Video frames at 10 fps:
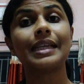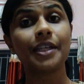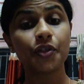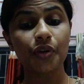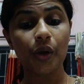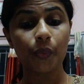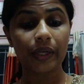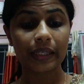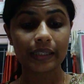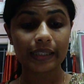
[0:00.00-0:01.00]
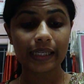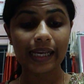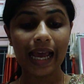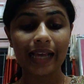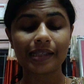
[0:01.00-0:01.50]

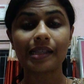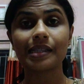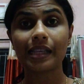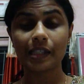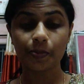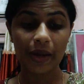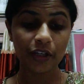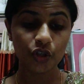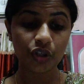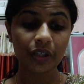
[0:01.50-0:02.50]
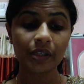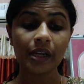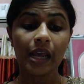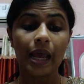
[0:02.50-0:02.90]
intravenously as a suspension